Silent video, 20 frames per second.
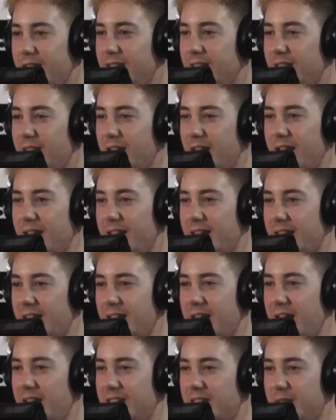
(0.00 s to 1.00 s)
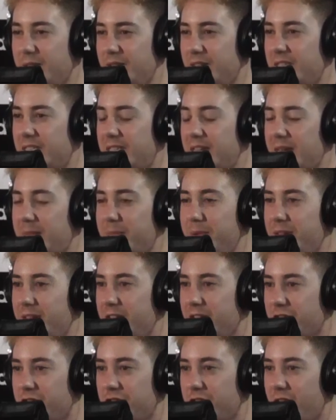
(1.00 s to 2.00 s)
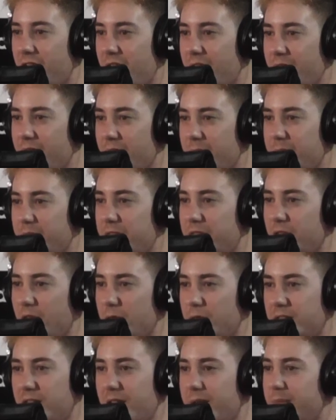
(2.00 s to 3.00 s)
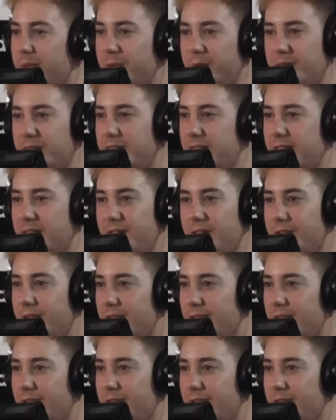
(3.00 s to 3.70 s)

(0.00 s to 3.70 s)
Like stick me in a genre, but don't tell me what to do.